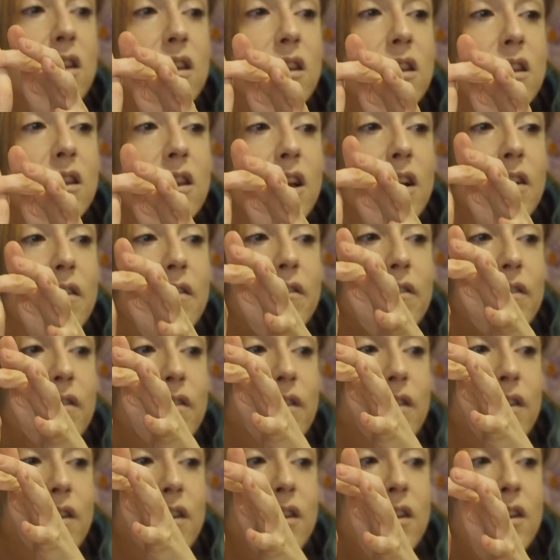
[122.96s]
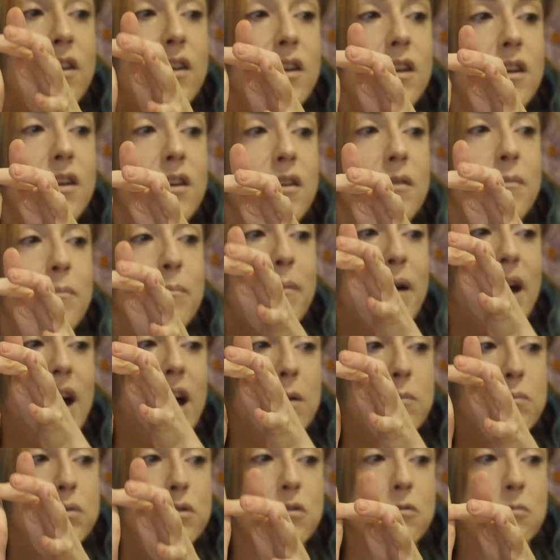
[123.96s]
love
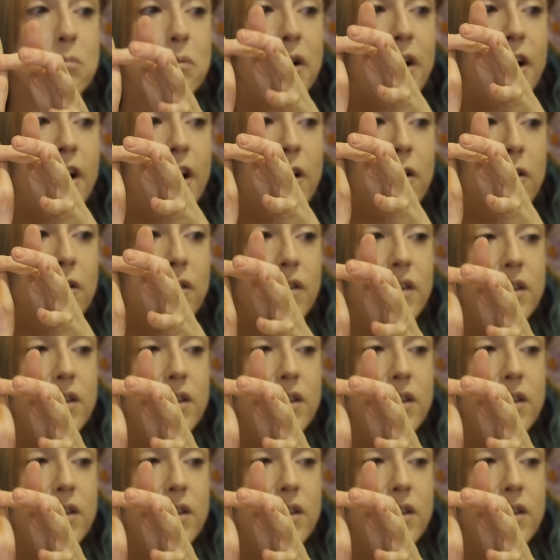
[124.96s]
MAC Blue Brown.